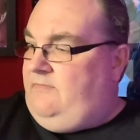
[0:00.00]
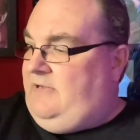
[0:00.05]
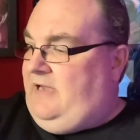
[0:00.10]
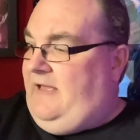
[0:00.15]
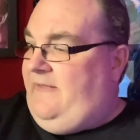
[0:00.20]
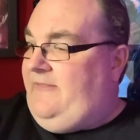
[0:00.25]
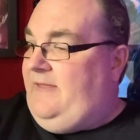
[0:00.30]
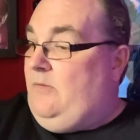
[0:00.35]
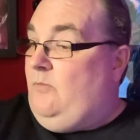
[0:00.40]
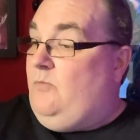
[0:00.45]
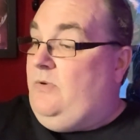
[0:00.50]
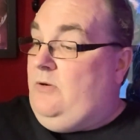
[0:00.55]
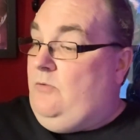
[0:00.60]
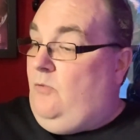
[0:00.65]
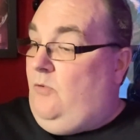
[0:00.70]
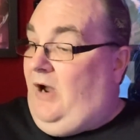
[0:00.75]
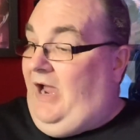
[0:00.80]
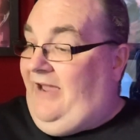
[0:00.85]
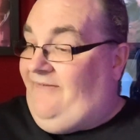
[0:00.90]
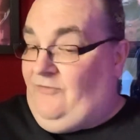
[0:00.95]
and then we will
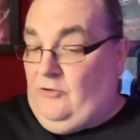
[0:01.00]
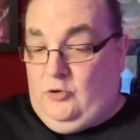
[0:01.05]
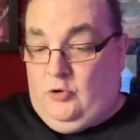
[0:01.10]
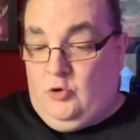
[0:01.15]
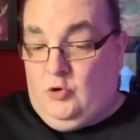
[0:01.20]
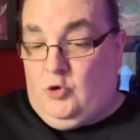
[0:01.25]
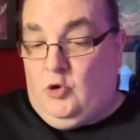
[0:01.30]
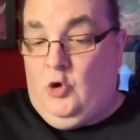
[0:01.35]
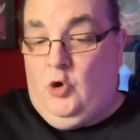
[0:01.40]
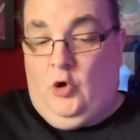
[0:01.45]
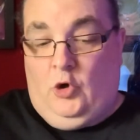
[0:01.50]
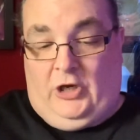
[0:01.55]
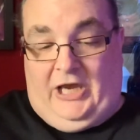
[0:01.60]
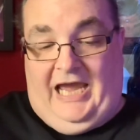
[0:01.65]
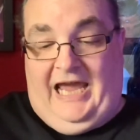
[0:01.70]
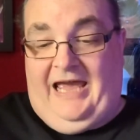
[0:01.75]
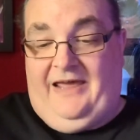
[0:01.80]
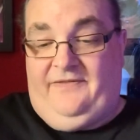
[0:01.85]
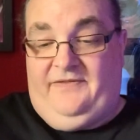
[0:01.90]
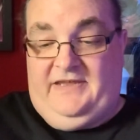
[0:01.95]
have a good look
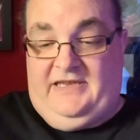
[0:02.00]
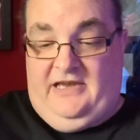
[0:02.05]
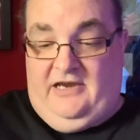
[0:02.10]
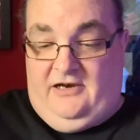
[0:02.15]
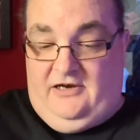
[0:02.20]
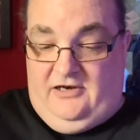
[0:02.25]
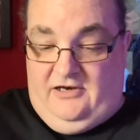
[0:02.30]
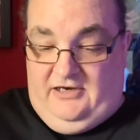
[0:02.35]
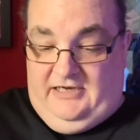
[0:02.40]
at the art